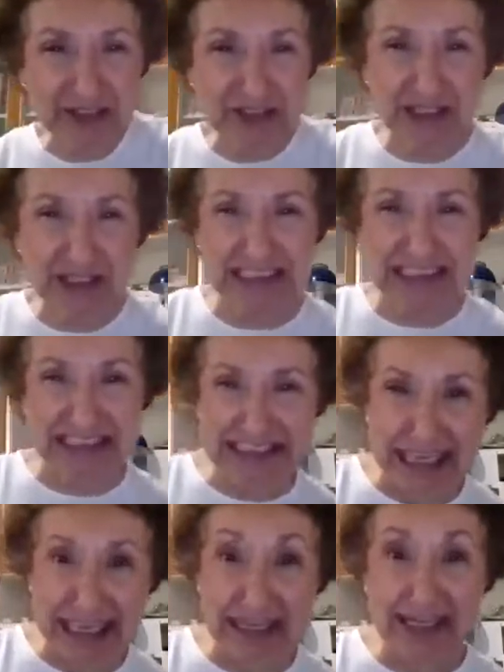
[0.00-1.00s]
And he
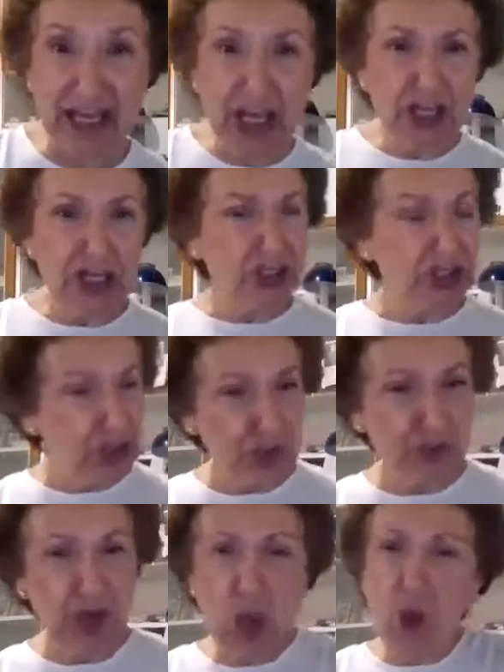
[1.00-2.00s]
said, June,
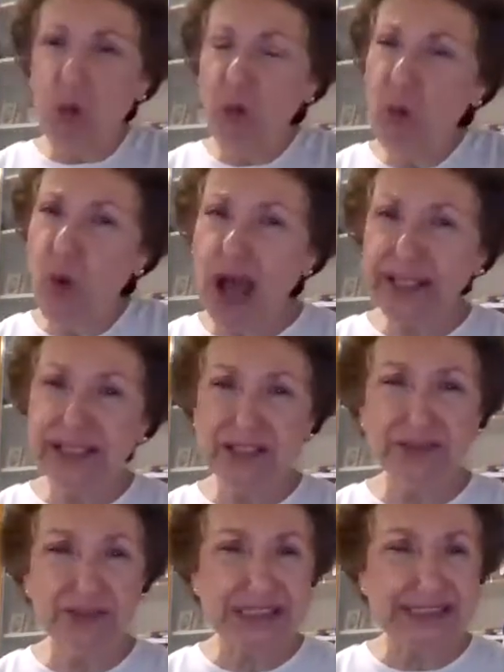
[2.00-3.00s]
why do you
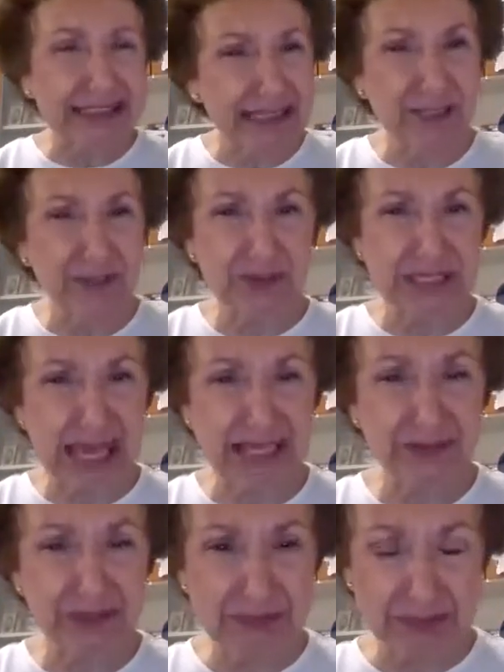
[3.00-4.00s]
send those angry
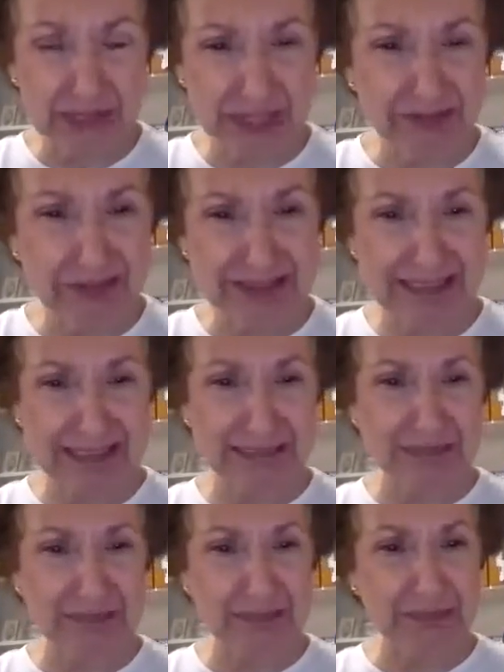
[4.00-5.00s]
parents to
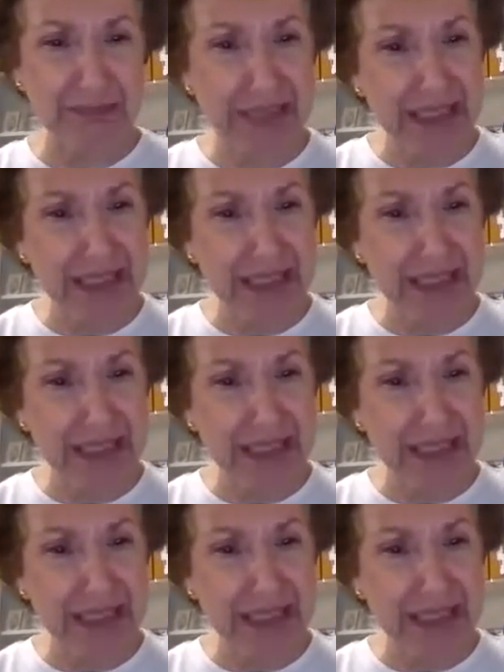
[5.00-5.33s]
me?